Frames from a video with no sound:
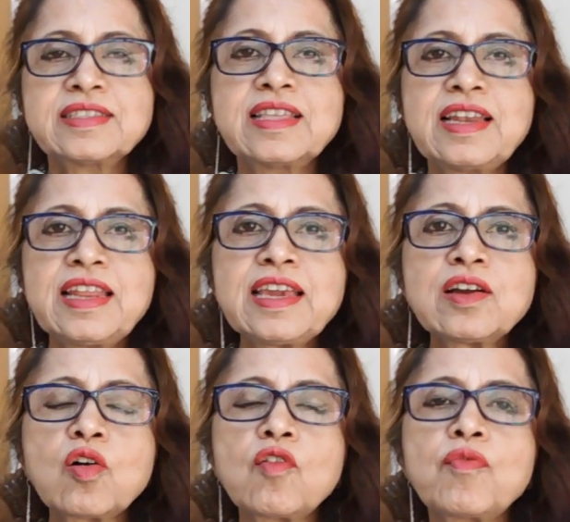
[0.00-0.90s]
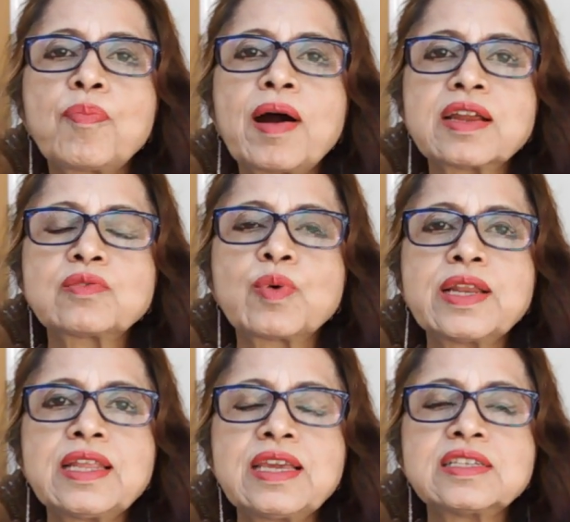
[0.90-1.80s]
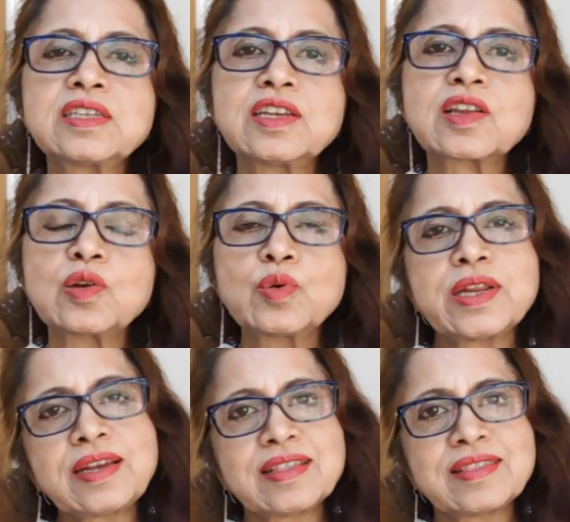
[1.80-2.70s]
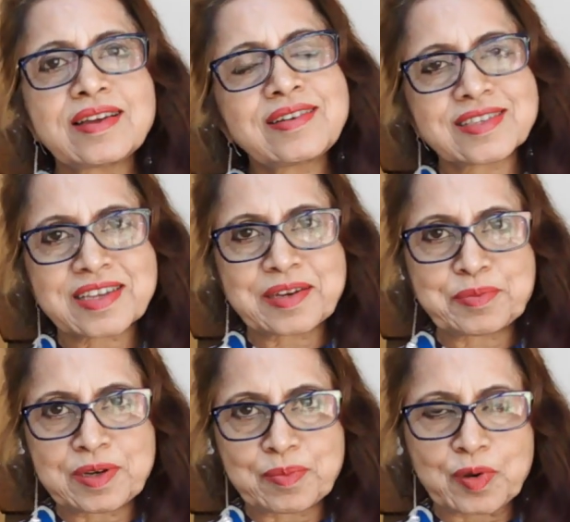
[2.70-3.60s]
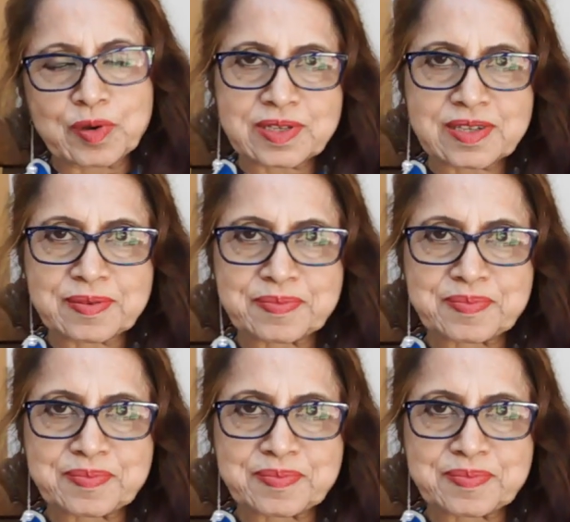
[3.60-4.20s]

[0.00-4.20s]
The link of part 1 is included in the description box.